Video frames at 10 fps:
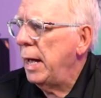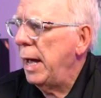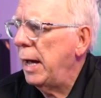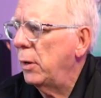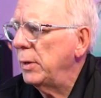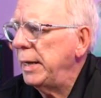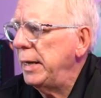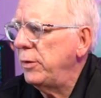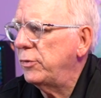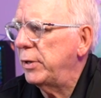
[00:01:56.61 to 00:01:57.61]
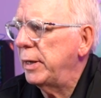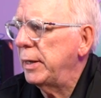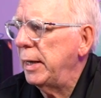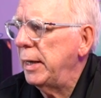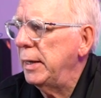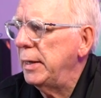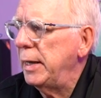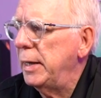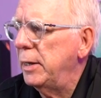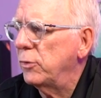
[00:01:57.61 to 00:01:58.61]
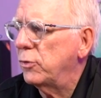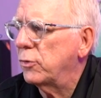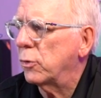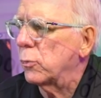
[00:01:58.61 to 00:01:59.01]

how easy it is to